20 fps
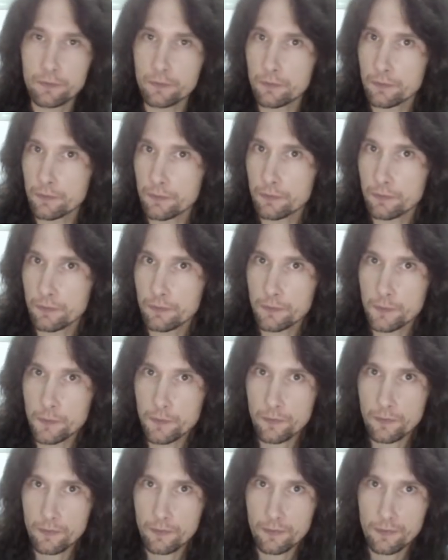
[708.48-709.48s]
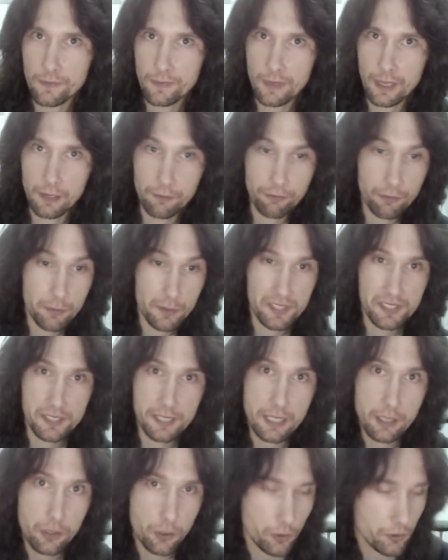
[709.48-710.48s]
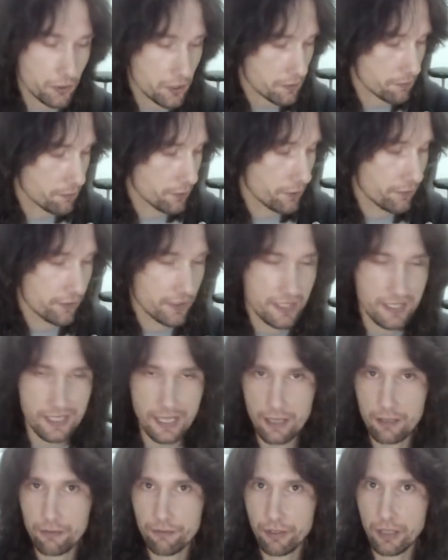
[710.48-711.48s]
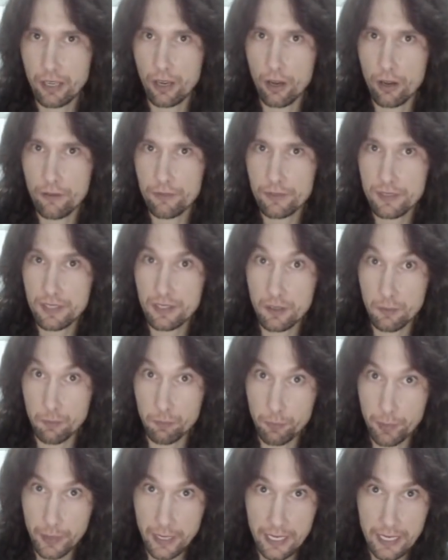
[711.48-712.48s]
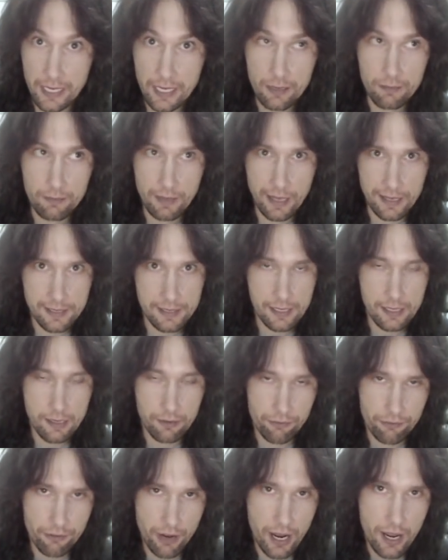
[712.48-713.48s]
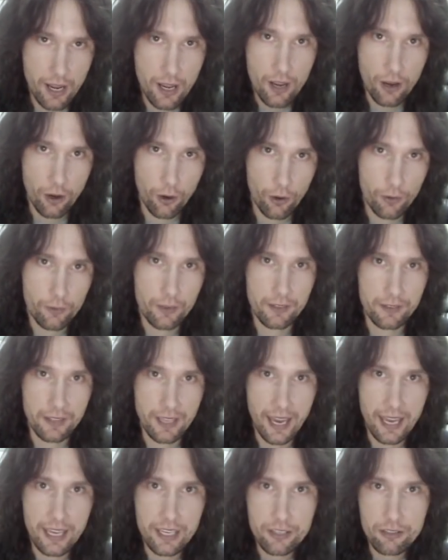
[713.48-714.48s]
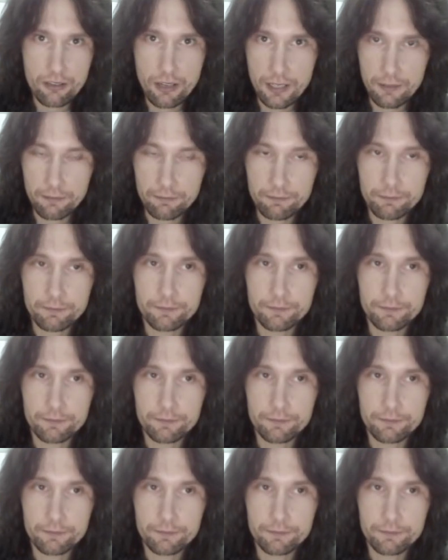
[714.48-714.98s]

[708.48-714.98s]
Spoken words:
and from your C chord just move your second finger over to the B, that second fret on the A string,